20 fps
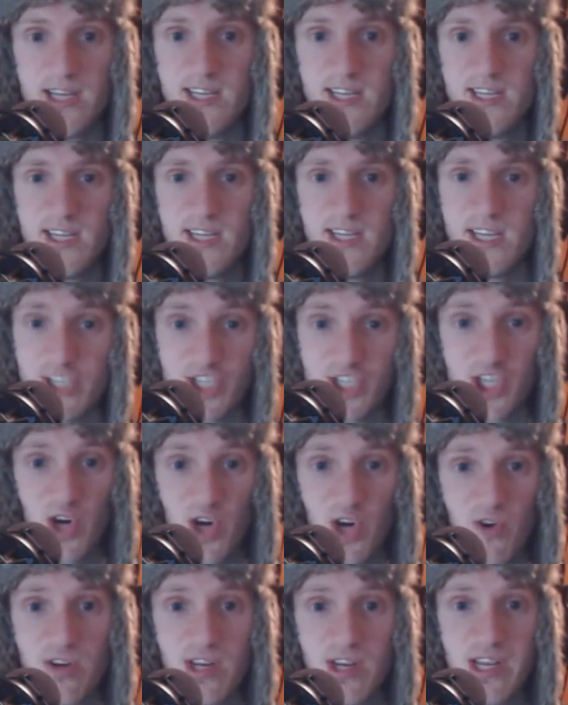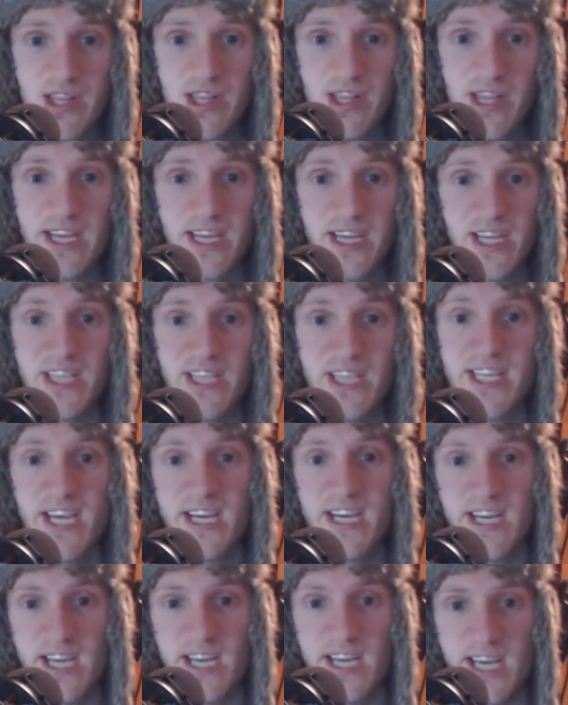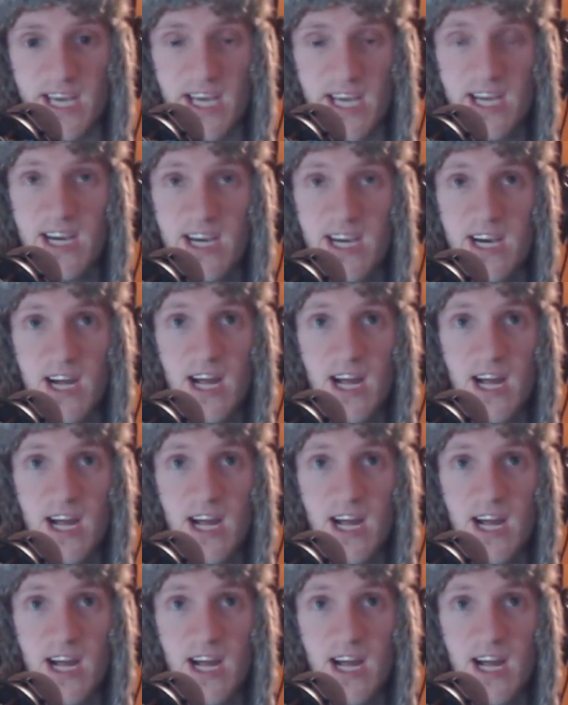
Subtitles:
He's shown that he can take a hit,